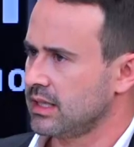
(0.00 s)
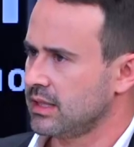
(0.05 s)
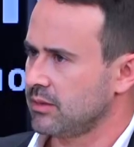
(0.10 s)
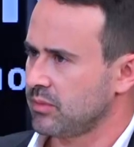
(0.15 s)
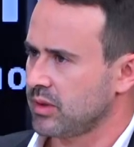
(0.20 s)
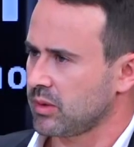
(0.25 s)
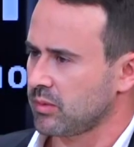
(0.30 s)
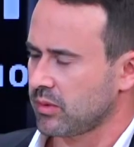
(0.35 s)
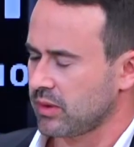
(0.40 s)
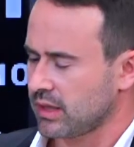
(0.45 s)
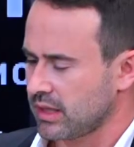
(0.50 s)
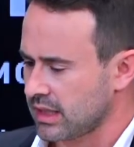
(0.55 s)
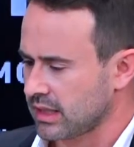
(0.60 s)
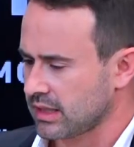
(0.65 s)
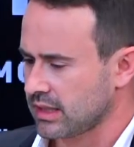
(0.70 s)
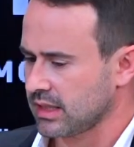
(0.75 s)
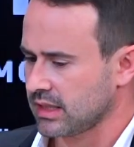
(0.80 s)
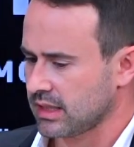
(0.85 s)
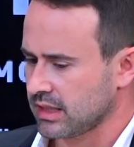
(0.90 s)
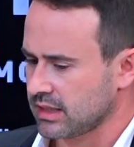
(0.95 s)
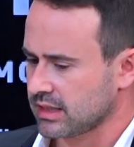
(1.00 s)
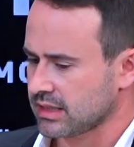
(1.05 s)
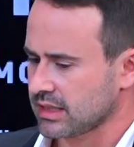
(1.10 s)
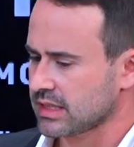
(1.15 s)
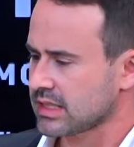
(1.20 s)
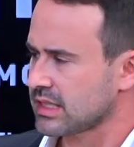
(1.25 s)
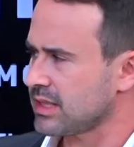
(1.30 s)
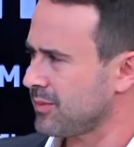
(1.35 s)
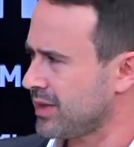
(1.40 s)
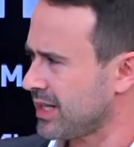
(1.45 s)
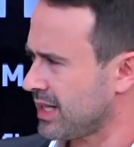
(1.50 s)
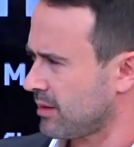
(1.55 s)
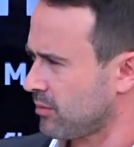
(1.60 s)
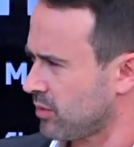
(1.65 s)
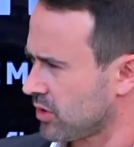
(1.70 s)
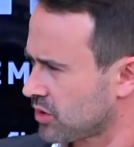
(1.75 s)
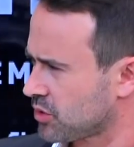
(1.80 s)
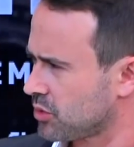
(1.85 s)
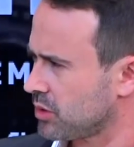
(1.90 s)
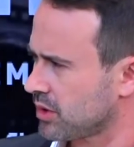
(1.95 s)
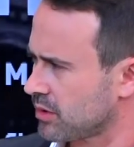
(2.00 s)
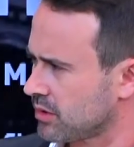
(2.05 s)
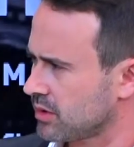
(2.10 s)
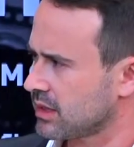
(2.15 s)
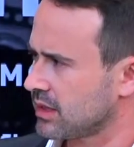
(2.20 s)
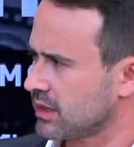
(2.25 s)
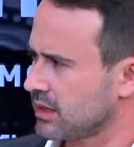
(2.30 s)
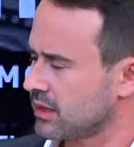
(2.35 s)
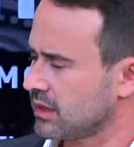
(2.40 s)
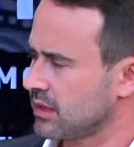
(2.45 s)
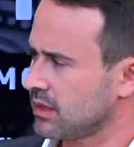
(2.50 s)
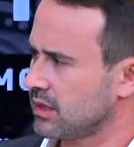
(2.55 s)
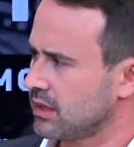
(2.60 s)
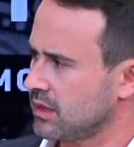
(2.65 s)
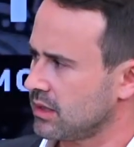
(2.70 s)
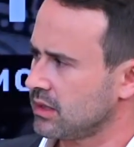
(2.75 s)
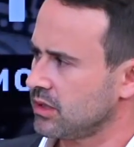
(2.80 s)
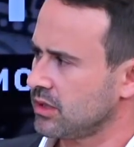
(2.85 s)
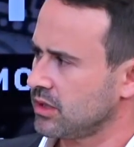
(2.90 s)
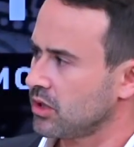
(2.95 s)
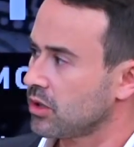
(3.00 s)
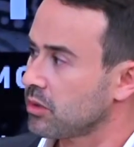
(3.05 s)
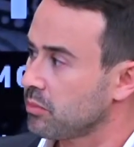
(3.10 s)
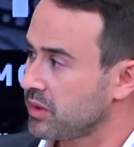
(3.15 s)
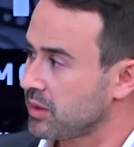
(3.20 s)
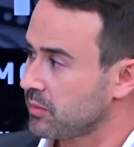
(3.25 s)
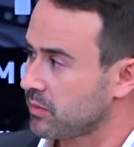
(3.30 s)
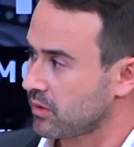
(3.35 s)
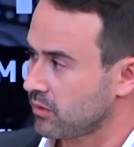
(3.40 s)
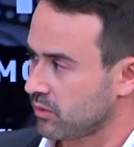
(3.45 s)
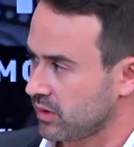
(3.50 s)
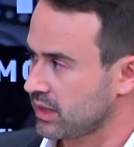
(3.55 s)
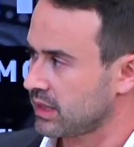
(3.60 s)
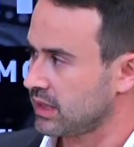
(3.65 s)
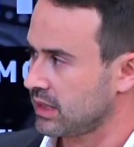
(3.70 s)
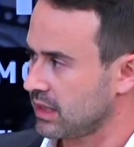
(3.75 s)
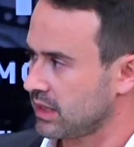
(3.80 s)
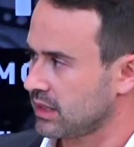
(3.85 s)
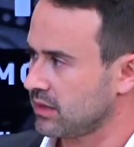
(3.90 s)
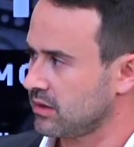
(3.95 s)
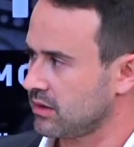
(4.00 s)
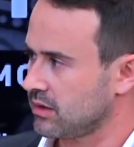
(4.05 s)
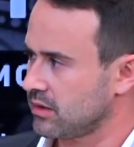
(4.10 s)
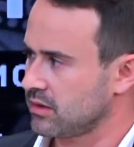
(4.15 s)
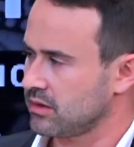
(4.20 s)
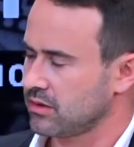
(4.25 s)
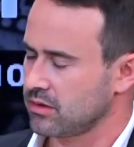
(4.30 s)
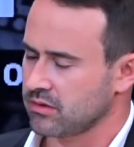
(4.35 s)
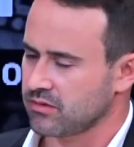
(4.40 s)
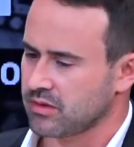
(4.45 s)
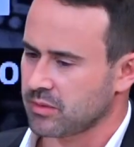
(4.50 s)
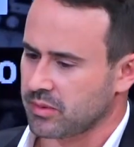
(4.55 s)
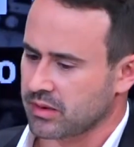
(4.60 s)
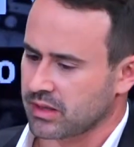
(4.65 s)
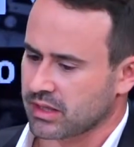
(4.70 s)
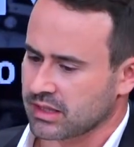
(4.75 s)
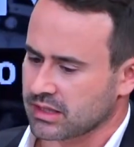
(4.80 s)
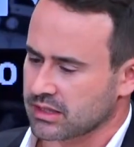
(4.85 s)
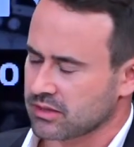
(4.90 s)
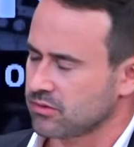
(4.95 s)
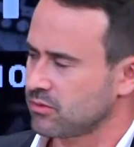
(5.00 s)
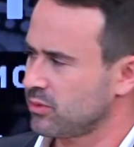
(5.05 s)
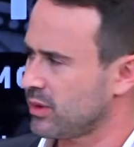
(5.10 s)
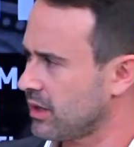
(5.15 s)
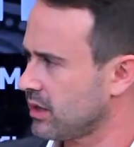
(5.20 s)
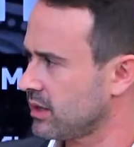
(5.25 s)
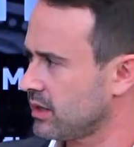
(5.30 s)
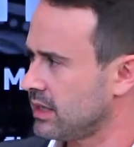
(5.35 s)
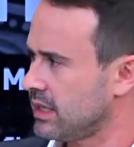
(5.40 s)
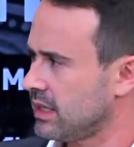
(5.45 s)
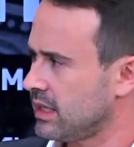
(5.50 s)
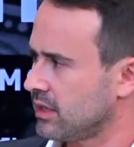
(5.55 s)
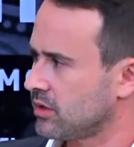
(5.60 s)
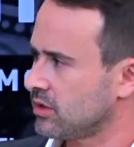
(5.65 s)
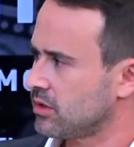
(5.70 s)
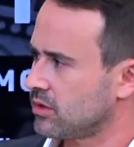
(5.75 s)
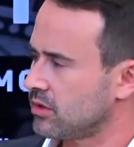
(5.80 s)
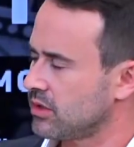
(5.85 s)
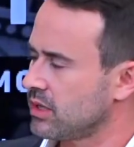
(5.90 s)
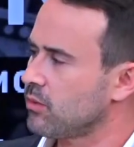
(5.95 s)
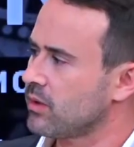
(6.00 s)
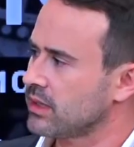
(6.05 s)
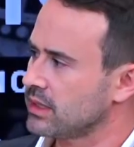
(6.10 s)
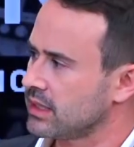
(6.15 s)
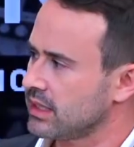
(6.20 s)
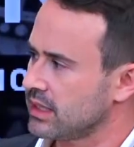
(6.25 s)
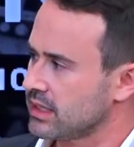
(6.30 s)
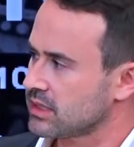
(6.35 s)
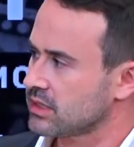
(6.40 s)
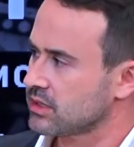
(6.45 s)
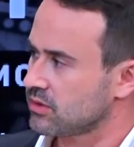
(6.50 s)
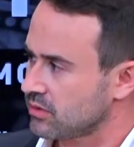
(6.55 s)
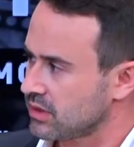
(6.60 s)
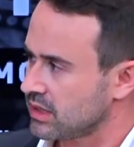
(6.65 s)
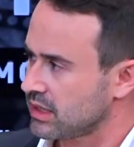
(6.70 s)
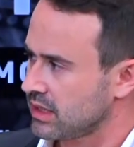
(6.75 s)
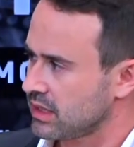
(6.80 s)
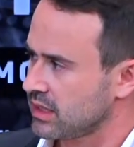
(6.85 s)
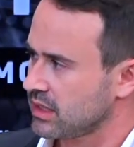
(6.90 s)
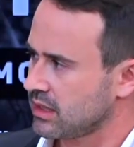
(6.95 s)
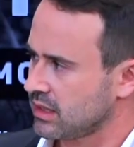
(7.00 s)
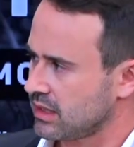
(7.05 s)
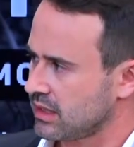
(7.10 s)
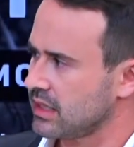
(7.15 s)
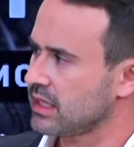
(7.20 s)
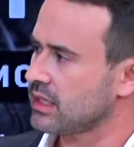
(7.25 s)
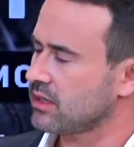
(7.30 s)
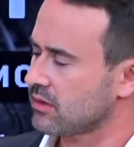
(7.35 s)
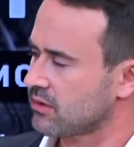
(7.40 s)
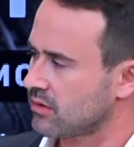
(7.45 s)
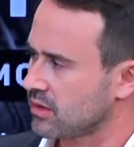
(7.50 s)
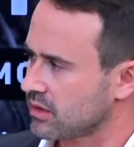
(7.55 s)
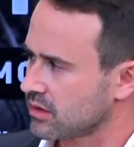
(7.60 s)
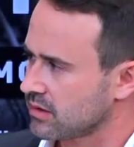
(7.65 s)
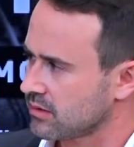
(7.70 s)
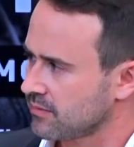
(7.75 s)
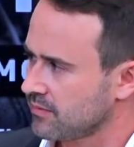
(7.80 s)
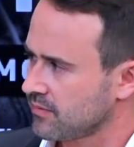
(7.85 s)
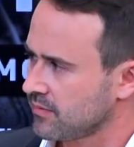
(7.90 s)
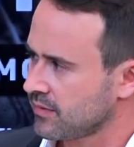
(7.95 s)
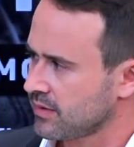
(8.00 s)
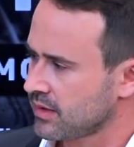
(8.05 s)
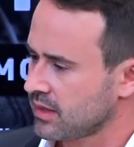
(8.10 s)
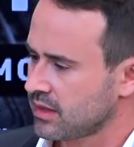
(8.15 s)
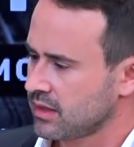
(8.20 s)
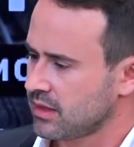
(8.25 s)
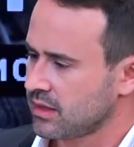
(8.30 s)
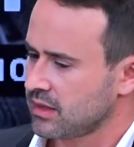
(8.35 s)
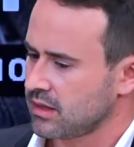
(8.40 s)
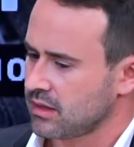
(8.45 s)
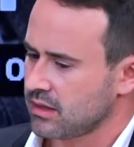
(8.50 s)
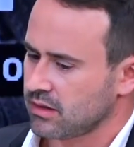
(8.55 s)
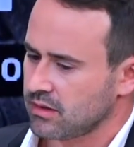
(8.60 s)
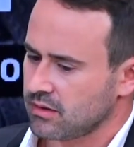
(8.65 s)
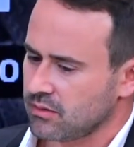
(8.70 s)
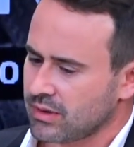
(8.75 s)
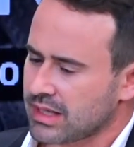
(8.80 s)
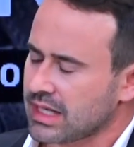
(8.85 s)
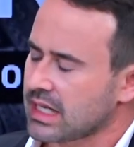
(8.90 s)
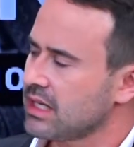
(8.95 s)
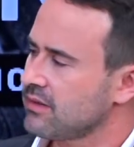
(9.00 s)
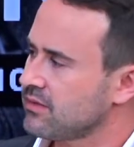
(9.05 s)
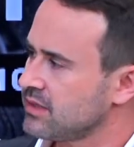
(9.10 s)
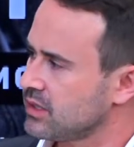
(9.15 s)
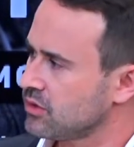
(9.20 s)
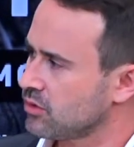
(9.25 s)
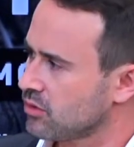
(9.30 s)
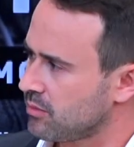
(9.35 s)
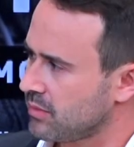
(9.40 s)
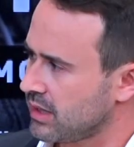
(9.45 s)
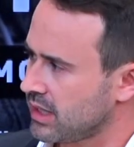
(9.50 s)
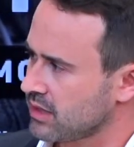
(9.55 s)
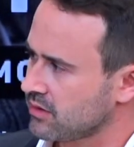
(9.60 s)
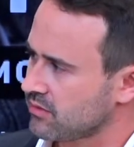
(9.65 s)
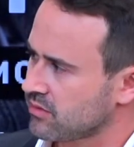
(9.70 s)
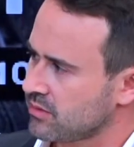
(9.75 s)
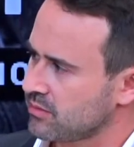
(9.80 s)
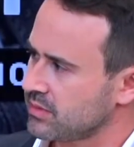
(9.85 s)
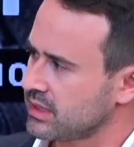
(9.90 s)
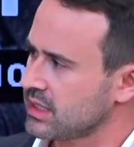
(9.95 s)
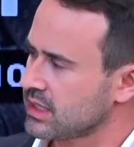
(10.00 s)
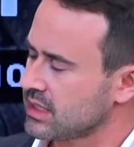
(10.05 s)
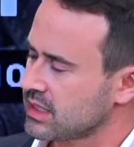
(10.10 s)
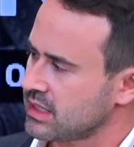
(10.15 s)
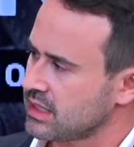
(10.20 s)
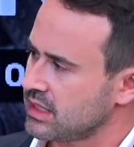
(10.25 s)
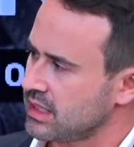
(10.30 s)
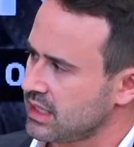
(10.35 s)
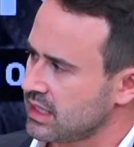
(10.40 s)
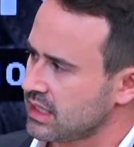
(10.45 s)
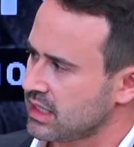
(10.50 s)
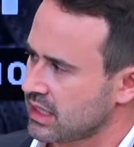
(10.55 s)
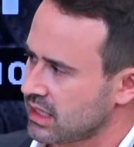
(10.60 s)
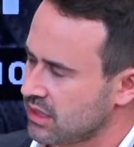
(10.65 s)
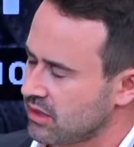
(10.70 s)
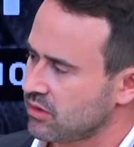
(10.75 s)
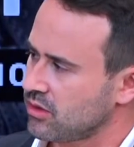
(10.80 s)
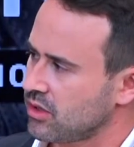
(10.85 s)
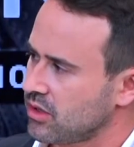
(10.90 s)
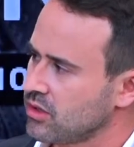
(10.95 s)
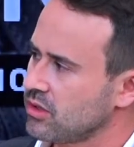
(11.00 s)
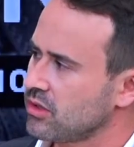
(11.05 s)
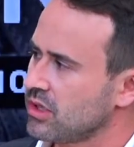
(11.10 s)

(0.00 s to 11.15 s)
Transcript: people, and I think that is estimated about 300 young people were killed at the Nova party. So we are 31 days today later on. What left in your mind from this day? Like how you